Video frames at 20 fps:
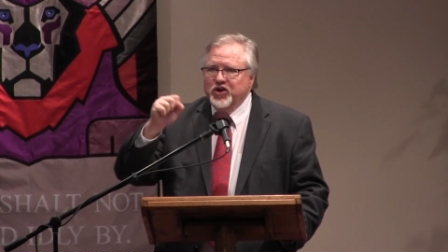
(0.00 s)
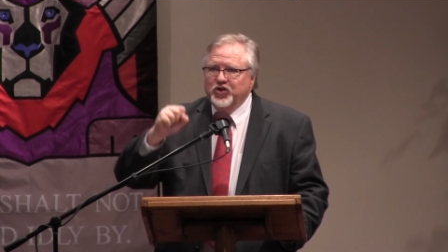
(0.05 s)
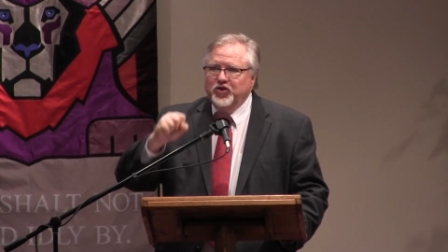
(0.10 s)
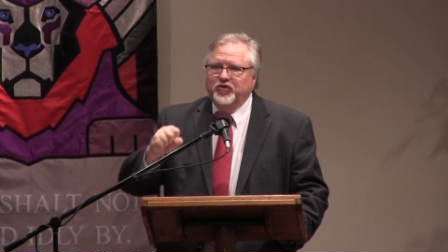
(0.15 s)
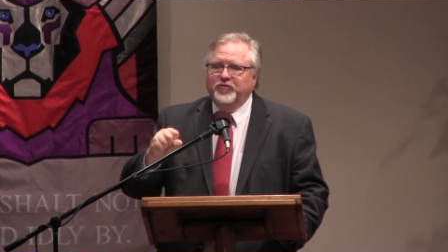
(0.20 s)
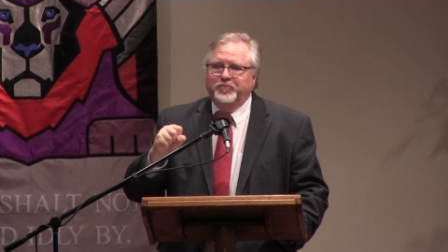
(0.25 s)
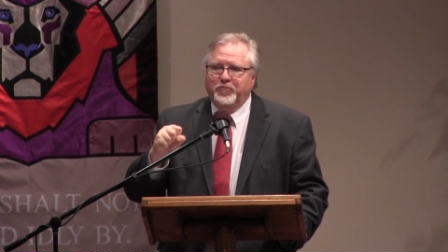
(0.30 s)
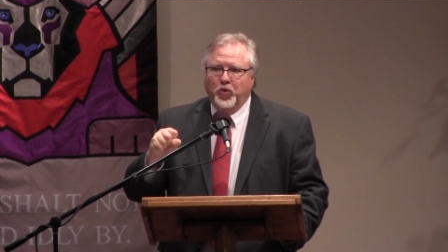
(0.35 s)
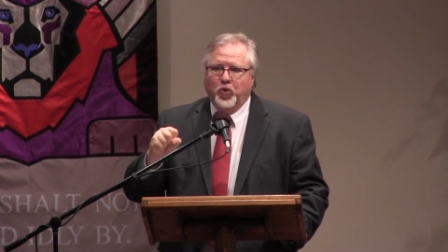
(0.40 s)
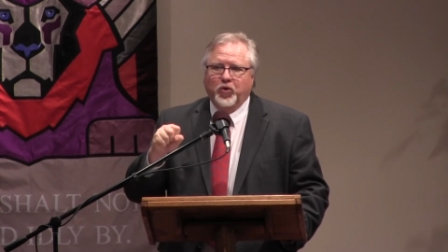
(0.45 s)

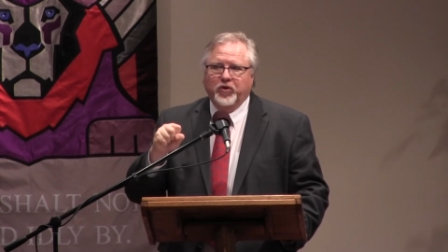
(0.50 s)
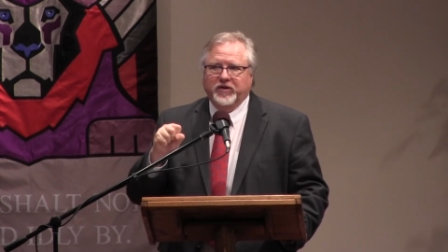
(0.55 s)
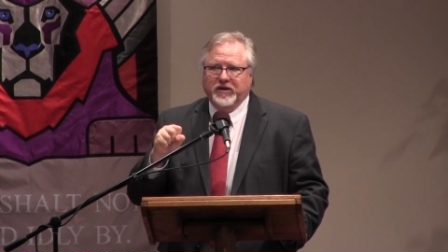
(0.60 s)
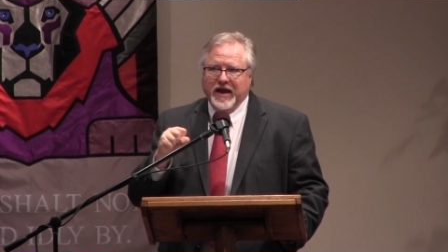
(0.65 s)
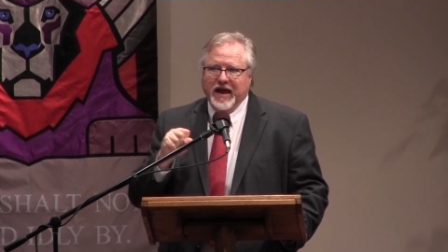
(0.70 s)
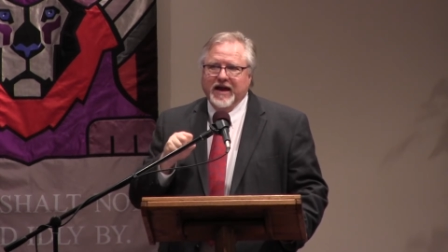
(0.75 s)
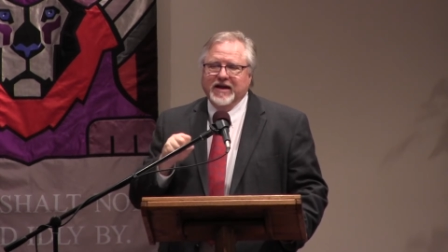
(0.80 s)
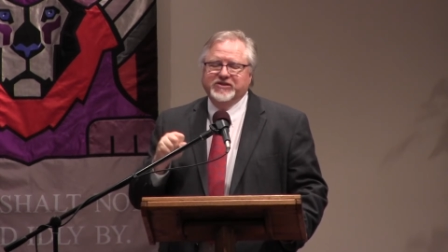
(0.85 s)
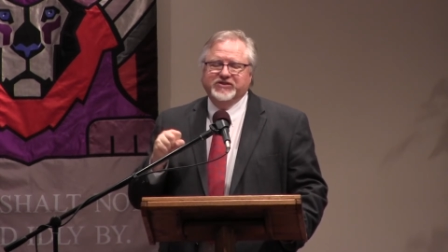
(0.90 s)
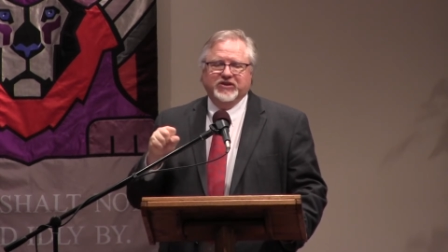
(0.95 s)
you've poured
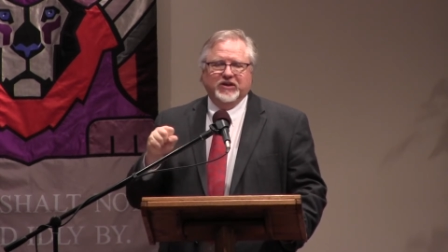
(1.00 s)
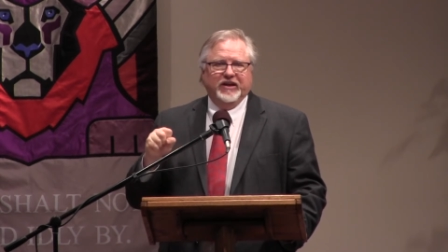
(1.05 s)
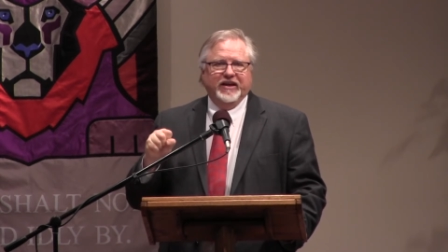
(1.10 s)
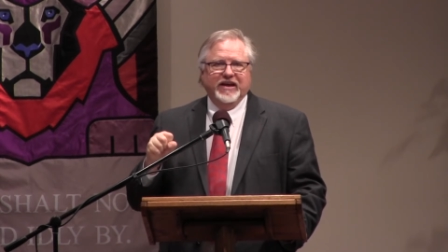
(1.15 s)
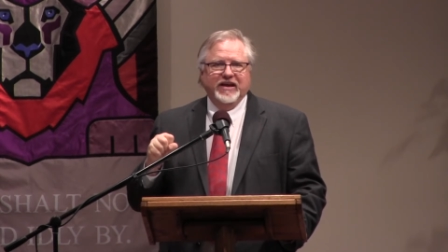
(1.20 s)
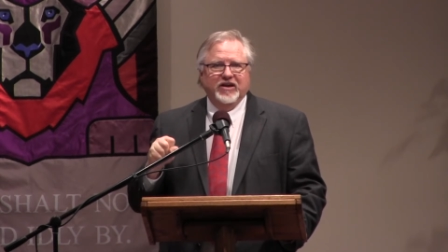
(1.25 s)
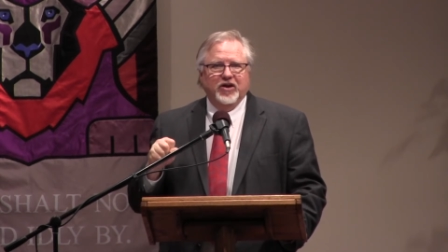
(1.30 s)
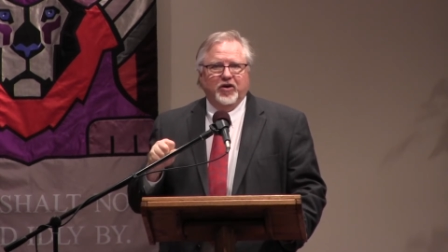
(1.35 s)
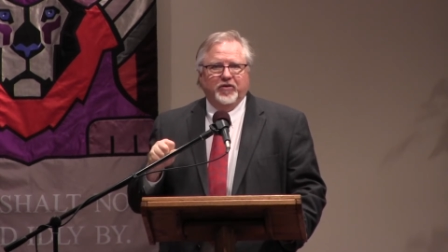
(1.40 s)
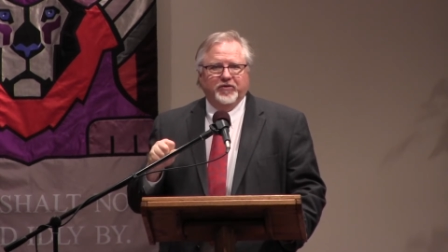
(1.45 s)

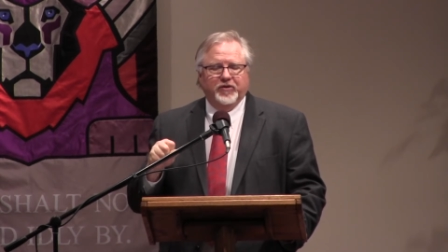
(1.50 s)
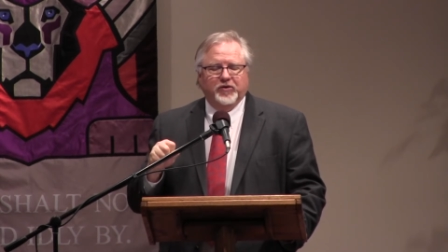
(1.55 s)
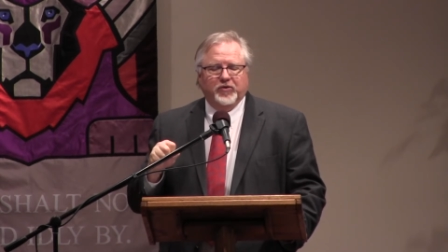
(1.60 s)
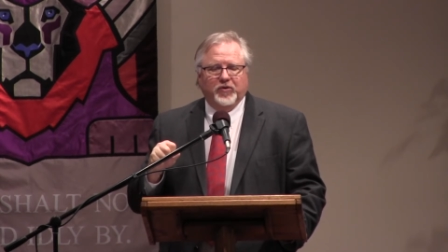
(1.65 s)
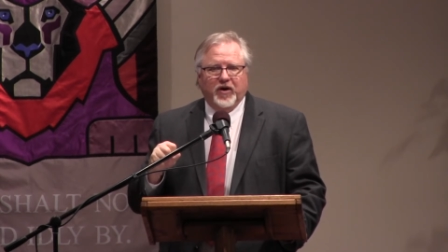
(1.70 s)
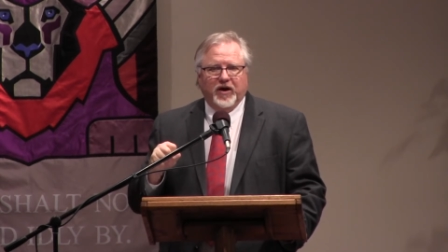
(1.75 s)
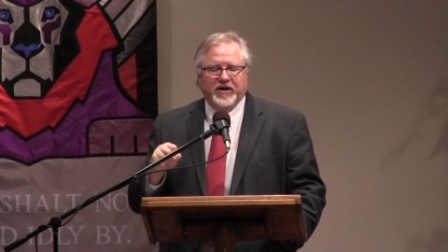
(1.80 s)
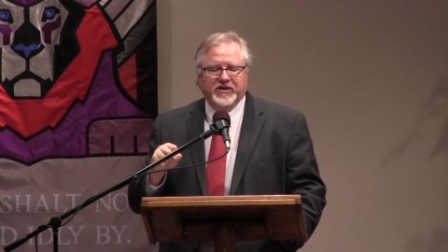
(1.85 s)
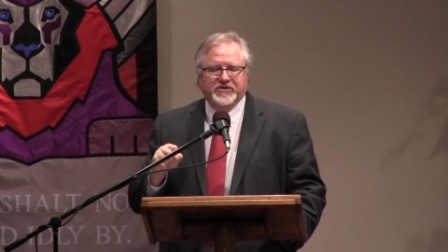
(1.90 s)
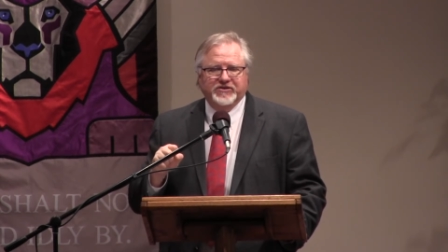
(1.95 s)
gasoline on the
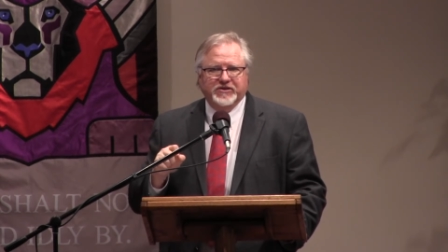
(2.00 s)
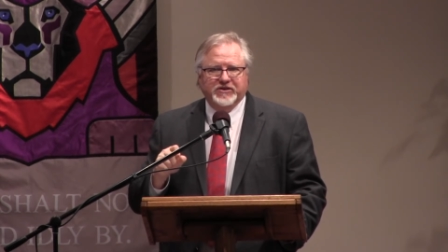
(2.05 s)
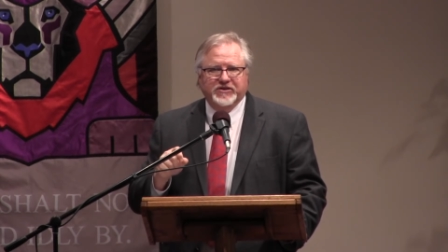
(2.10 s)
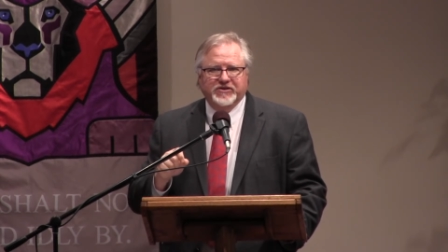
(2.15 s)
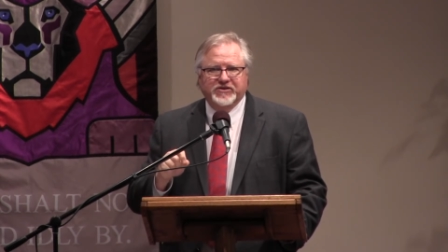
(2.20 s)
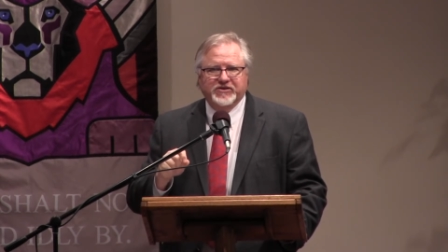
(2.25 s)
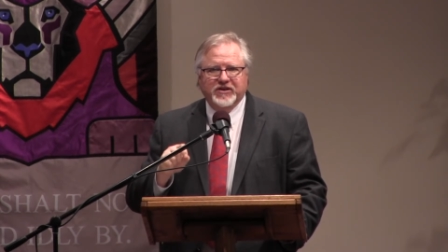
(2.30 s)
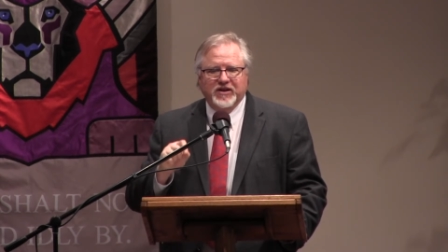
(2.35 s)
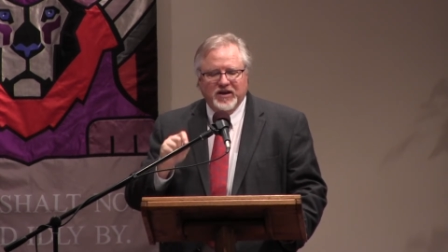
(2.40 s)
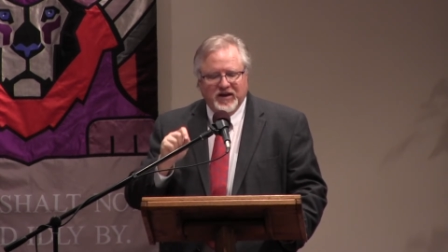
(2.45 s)

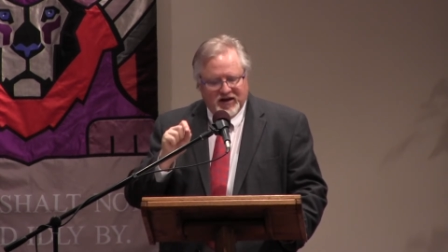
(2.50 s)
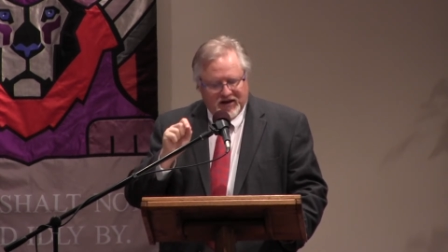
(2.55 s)
crisis,